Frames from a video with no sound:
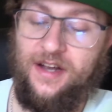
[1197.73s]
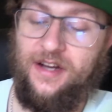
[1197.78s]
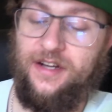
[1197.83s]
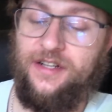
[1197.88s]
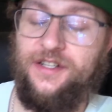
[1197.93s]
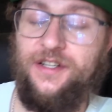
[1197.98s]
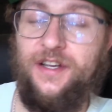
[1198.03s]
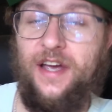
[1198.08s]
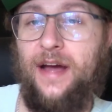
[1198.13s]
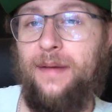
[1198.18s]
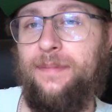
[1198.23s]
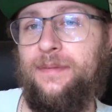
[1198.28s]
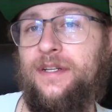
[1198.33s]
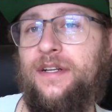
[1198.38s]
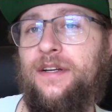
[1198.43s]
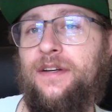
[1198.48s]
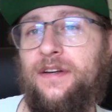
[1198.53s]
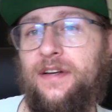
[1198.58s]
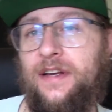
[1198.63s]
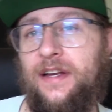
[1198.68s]
So you
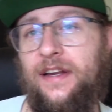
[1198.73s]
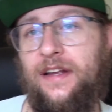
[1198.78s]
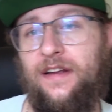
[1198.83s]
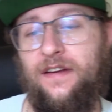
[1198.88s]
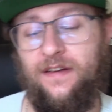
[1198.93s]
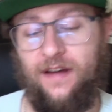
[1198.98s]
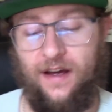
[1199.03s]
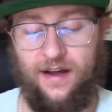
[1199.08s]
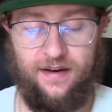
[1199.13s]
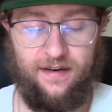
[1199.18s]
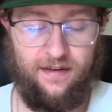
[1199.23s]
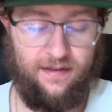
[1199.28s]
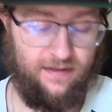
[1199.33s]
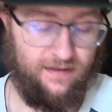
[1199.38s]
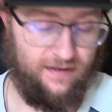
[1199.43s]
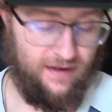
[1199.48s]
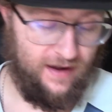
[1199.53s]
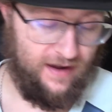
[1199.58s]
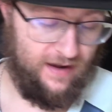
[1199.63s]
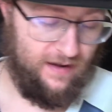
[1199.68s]
absolutely need to
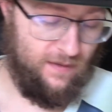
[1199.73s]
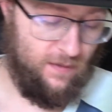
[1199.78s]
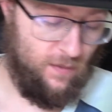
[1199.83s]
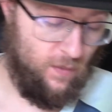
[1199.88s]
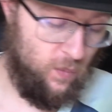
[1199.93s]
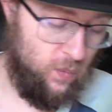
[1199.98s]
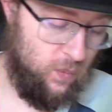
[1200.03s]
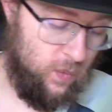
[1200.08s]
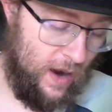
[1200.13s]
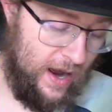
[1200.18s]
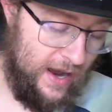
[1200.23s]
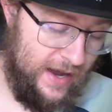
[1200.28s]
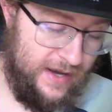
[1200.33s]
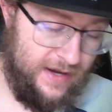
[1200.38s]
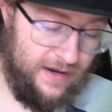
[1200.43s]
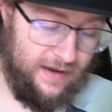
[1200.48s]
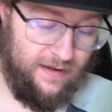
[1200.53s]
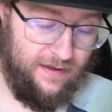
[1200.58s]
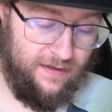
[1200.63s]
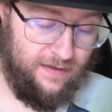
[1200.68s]
understand why
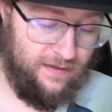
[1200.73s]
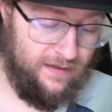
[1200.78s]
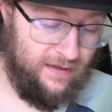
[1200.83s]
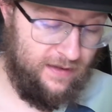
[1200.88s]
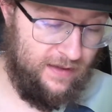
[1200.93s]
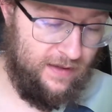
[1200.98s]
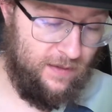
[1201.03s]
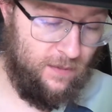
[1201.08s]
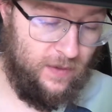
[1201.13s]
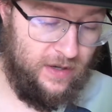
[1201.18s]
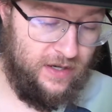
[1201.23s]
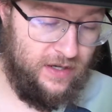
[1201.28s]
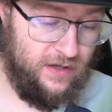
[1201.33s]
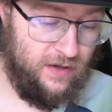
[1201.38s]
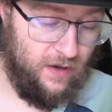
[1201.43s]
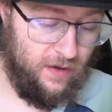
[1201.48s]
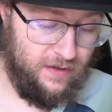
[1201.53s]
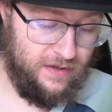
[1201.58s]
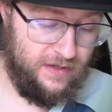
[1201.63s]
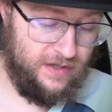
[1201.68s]
it is that we
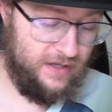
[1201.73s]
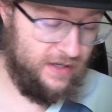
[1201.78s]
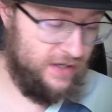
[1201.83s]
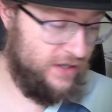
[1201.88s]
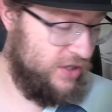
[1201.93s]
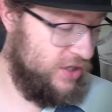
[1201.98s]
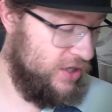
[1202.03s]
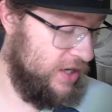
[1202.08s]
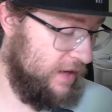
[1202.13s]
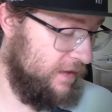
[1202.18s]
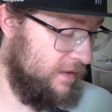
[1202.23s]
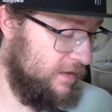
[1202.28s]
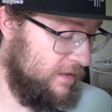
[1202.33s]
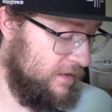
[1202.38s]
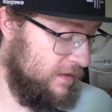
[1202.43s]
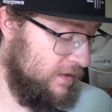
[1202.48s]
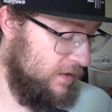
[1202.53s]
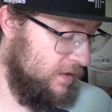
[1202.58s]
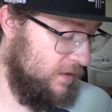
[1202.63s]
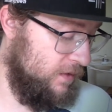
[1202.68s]
don't just
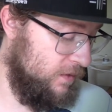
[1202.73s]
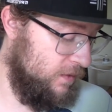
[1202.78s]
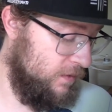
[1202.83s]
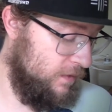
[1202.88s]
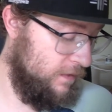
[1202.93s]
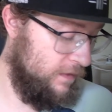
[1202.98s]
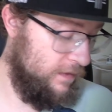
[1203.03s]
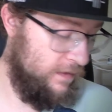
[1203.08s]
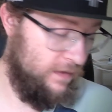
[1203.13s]
use